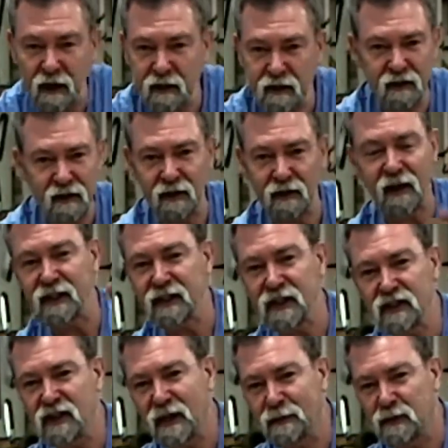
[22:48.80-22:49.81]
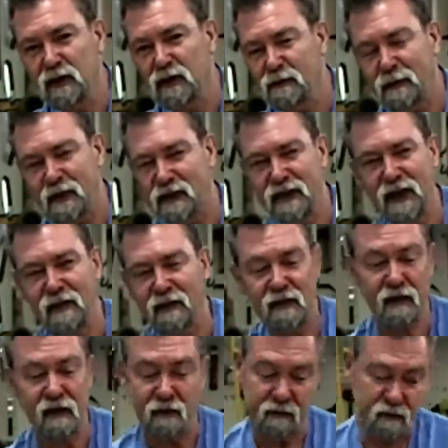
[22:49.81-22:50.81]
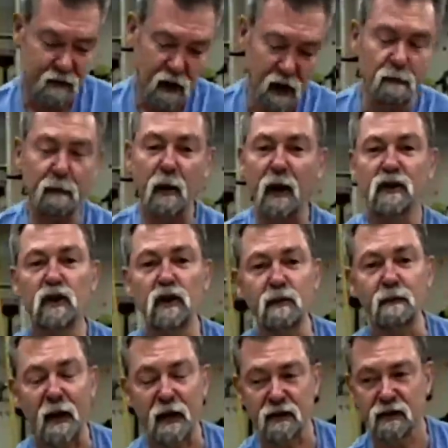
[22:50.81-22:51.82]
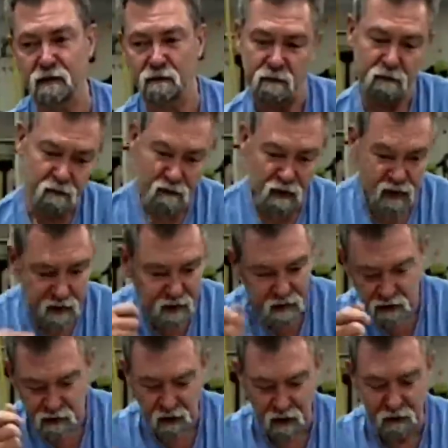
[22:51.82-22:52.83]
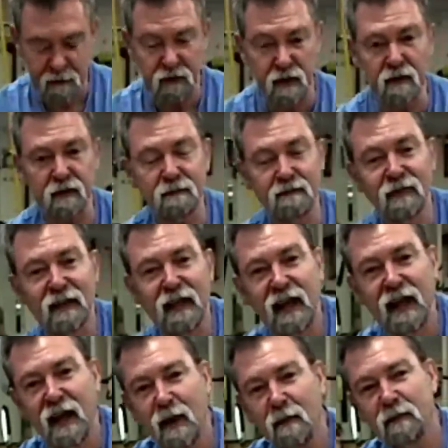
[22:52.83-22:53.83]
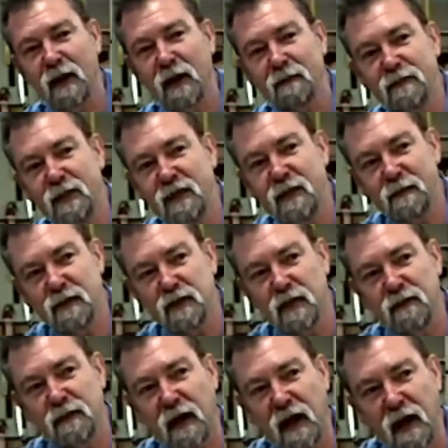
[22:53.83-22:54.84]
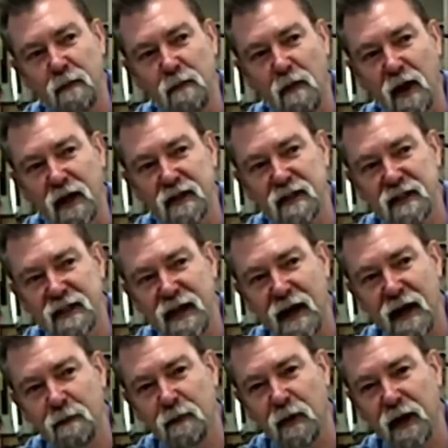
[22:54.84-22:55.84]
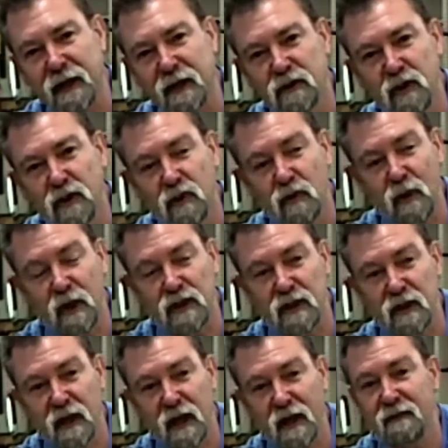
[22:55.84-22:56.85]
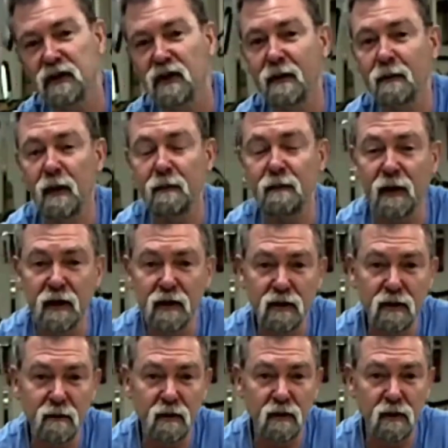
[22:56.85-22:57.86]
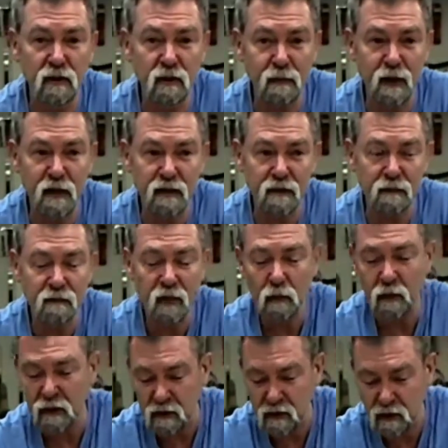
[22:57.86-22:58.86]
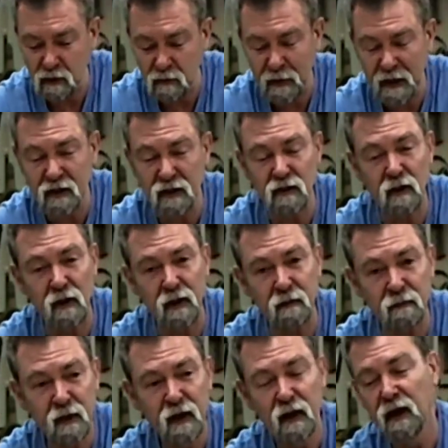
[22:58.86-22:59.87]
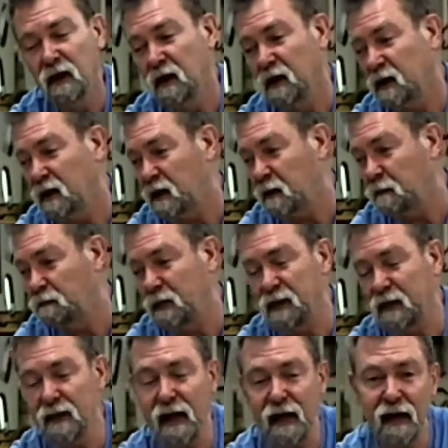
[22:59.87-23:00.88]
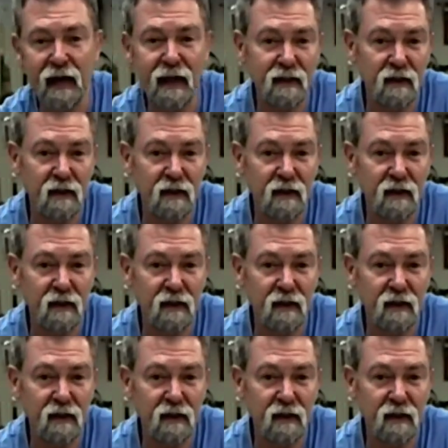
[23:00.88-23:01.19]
I just keep a toothbrush there, and you know, I buy toothpaste, clean my teeth. But I'm thinking to myself, I might start buying a toothbrush every time I buy a tube of toothpaste. When the toothpaste is gone, I'll bin that